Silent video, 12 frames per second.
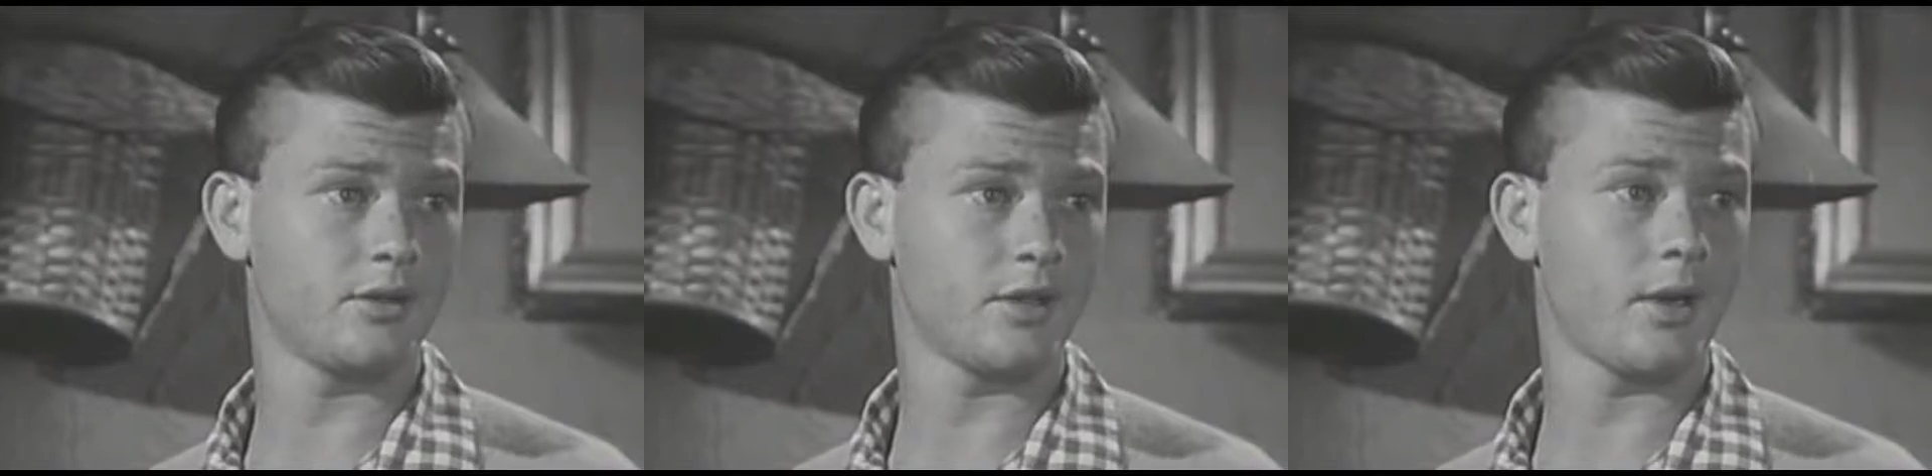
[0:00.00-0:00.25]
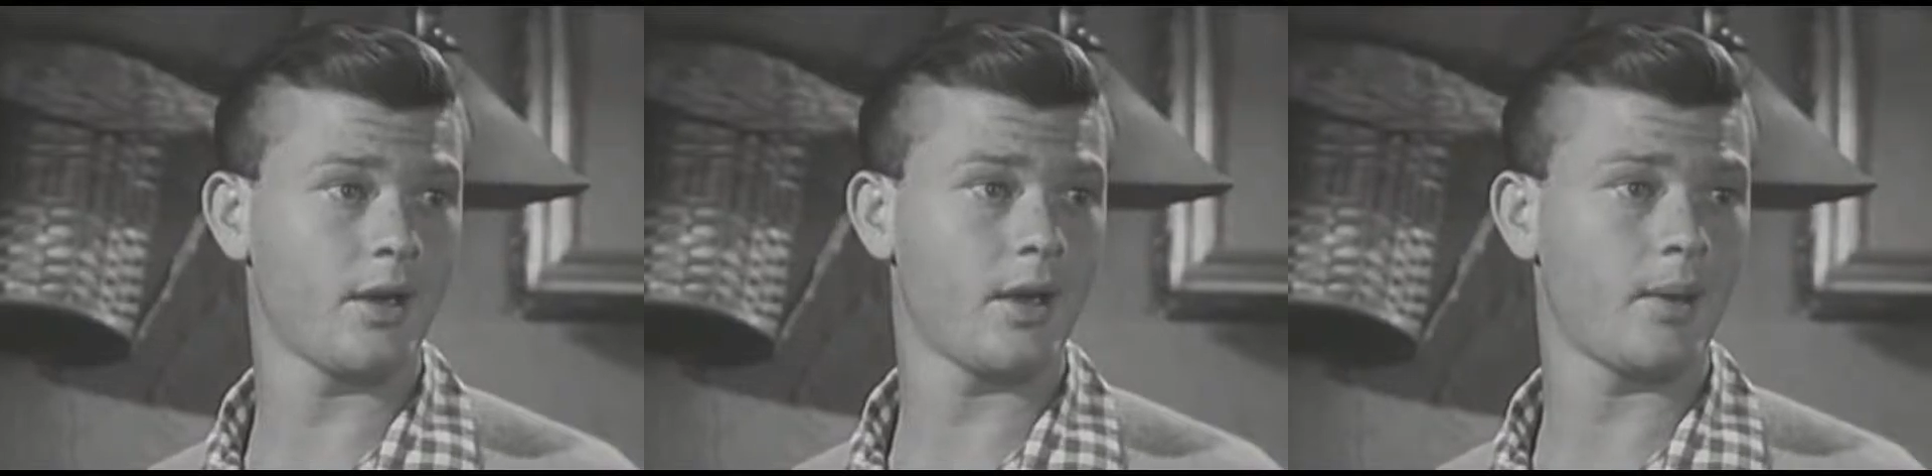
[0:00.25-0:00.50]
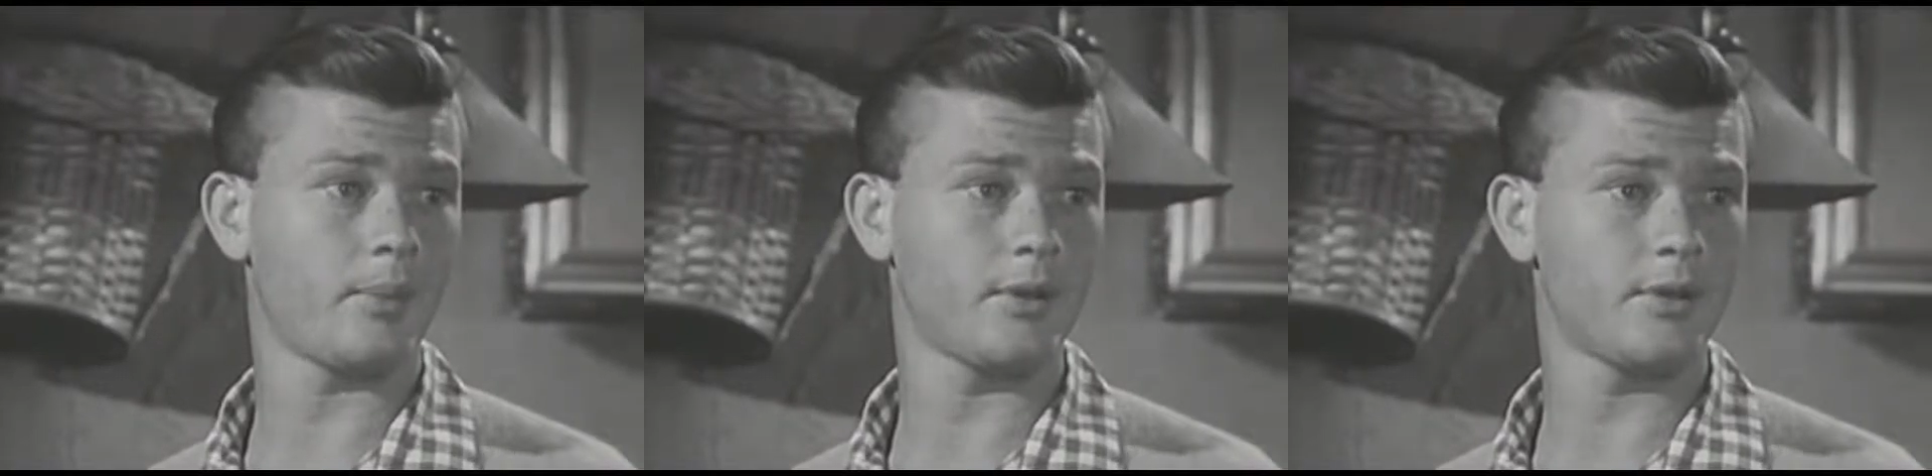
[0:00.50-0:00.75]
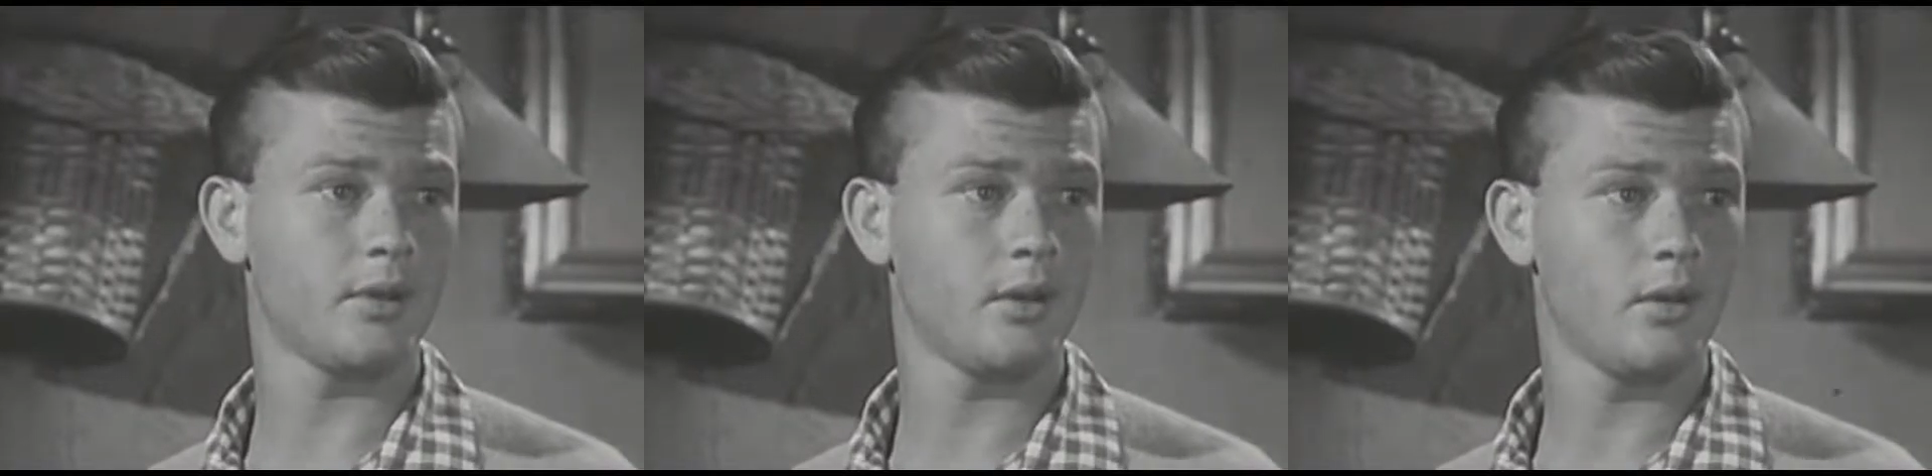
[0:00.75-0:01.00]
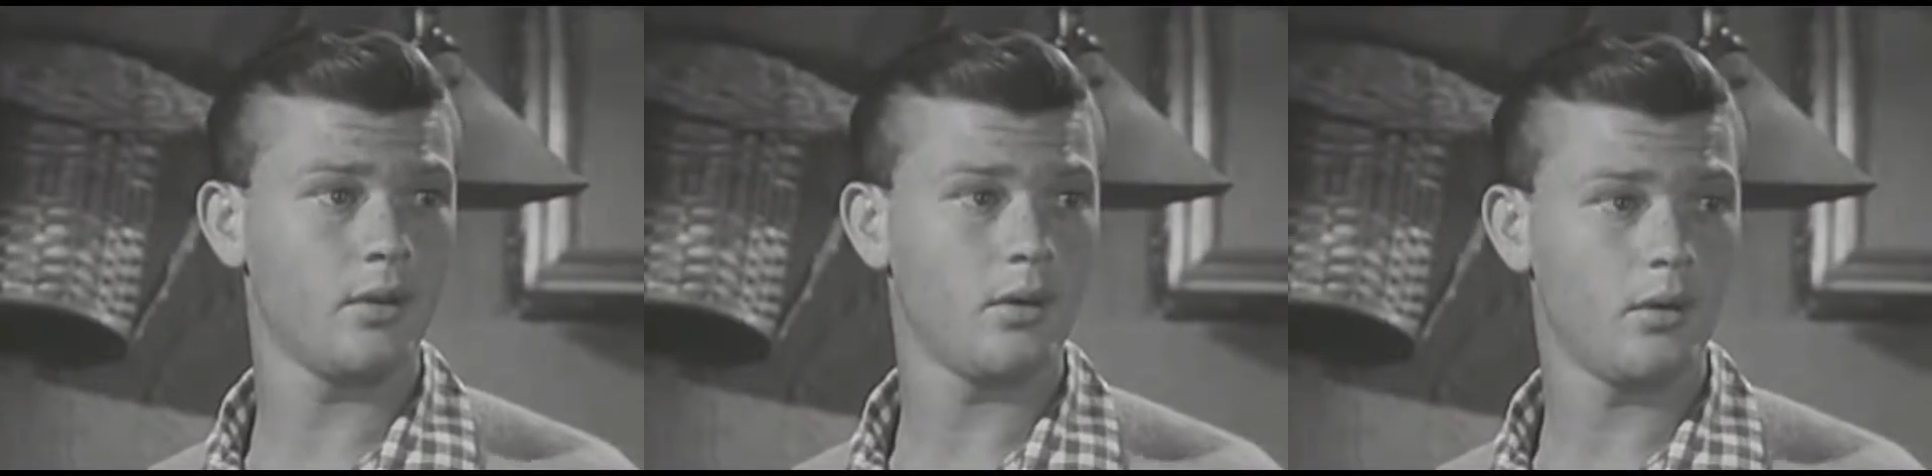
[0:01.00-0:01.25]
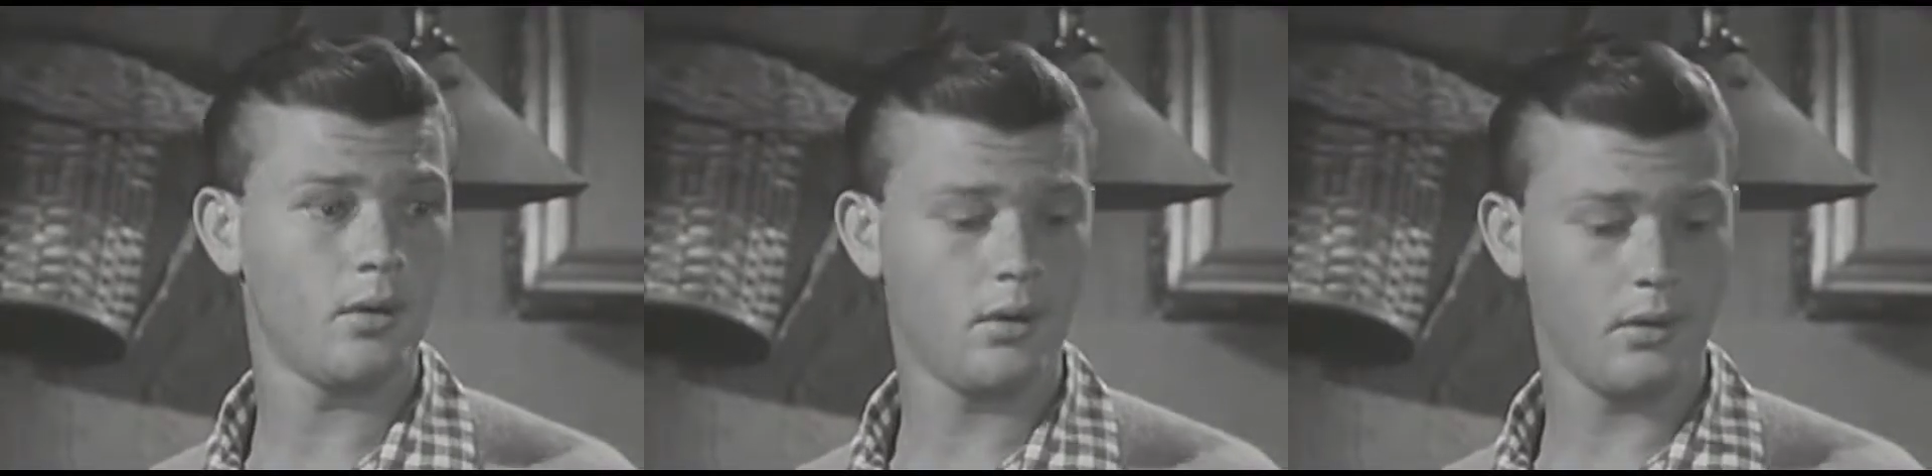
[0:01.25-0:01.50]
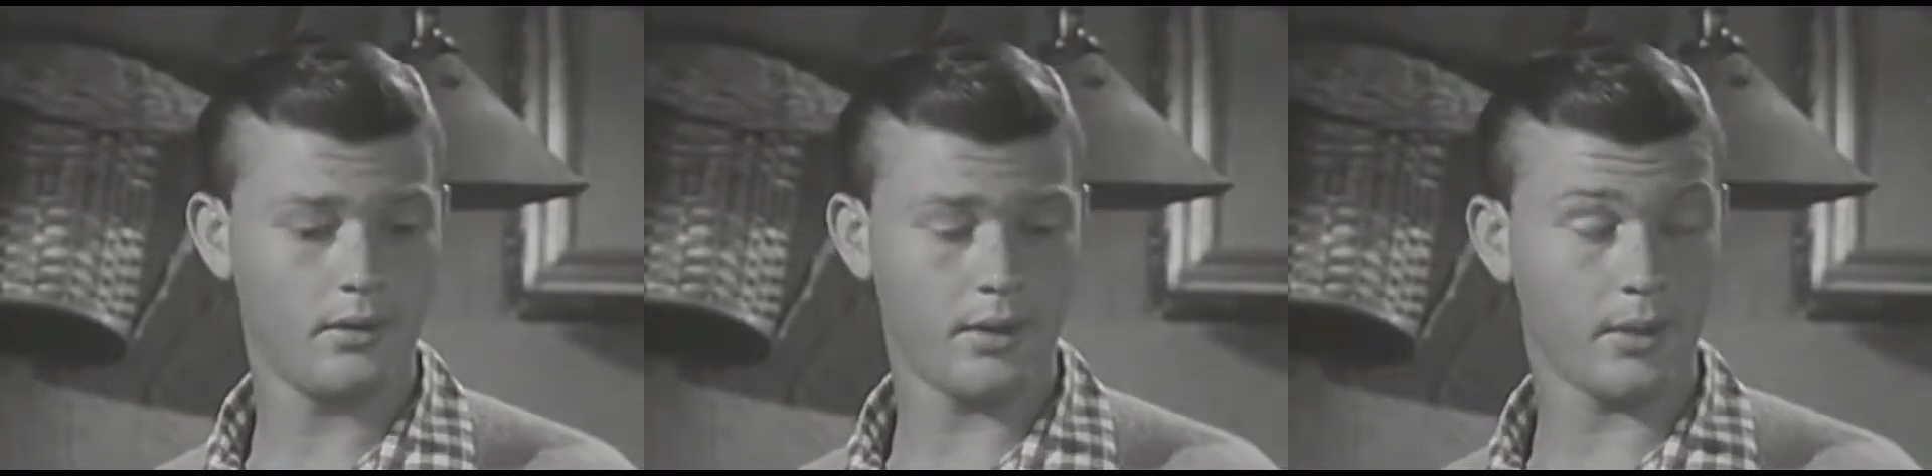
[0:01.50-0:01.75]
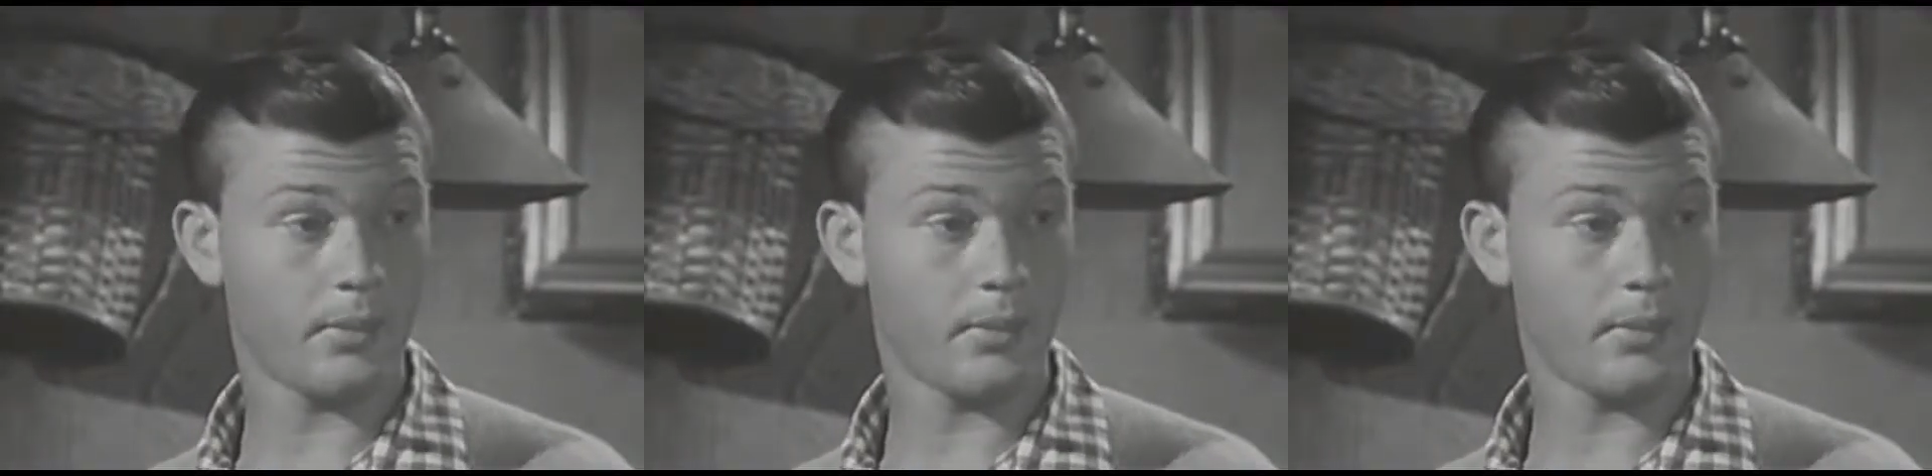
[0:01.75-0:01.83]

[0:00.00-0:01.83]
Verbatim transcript: and Charlie Hopkins. And